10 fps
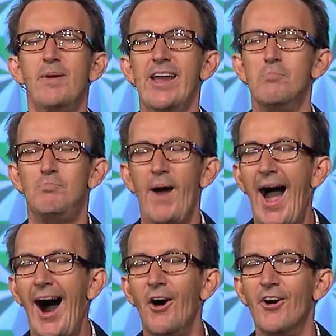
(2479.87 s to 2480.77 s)
be
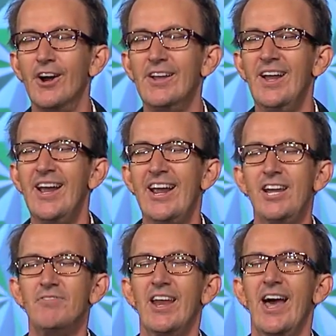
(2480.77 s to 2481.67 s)
empowered
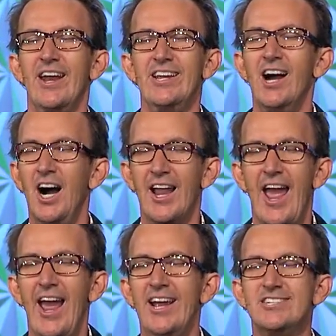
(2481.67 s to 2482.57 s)
even at a young
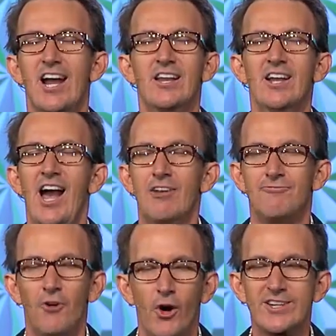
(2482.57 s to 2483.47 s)
age, at,
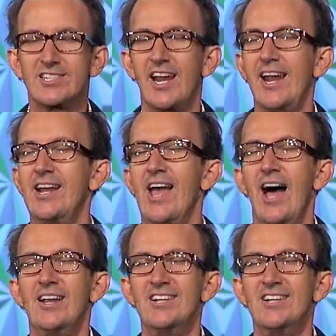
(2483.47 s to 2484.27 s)
at 14, at